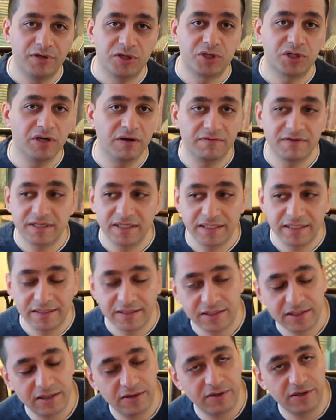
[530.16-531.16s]
the services
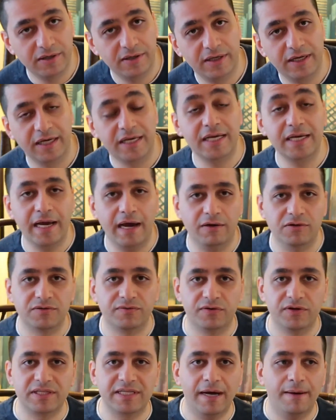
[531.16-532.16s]
in a certain accounts.
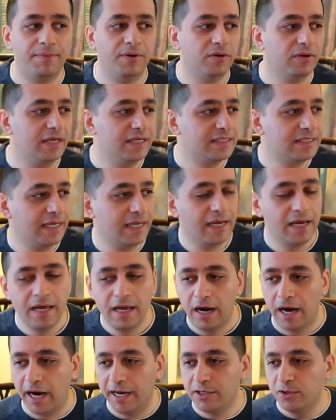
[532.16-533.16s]
For example, let's say
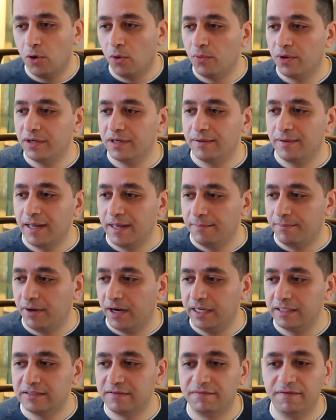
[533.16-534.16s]
I don't want
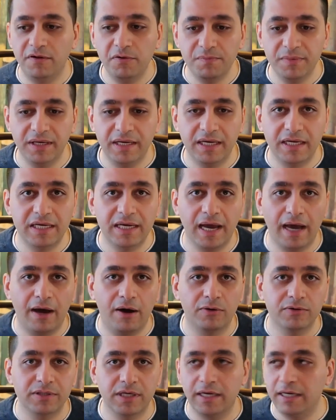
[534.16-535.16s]
my development
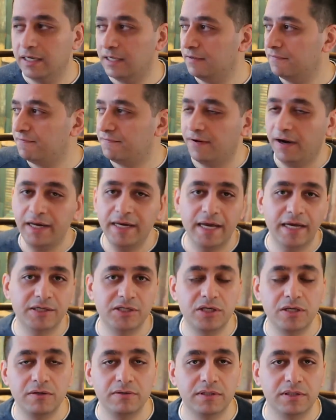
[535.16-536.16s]
account in
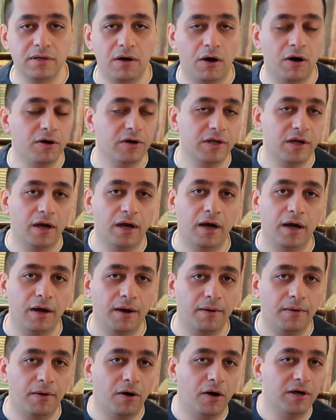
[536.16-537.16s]
finance uses
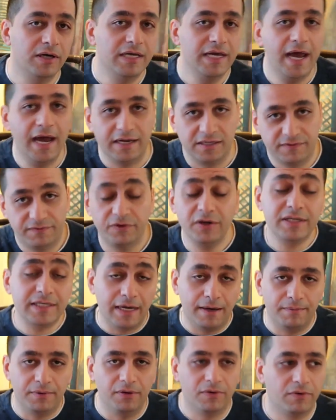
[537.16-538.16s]
RDS, for
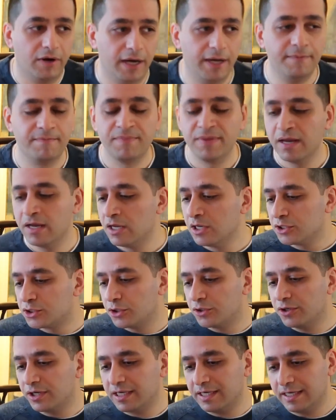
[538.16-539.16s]
example, right?
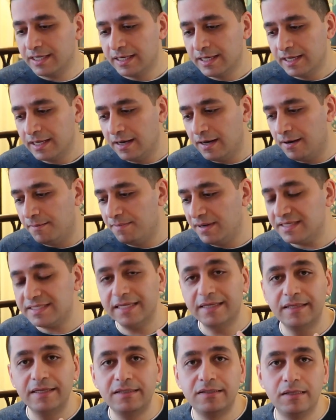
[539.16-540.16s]
So you can
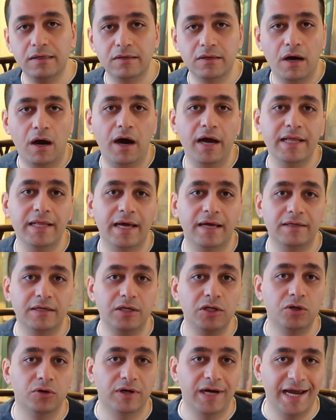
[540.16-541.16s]
basically deny that
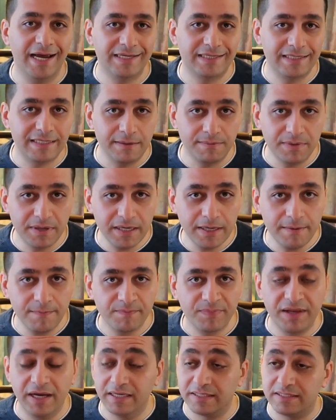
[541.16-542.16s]
in your SCP.
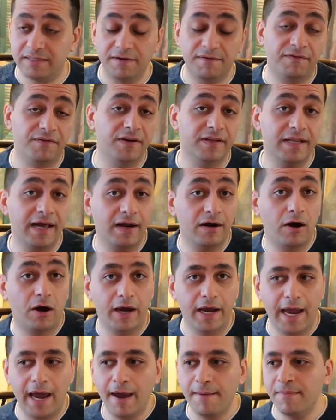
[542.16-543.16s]
It's different than
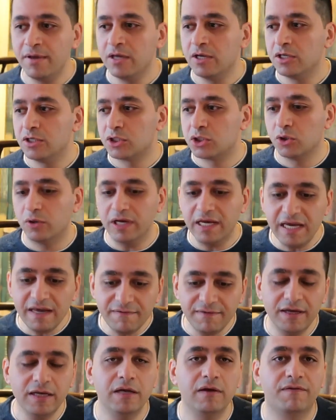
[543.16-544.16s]
IAM. So
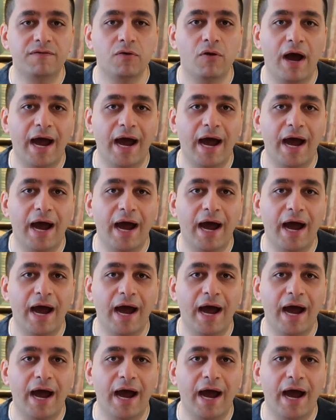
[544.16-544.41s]
even if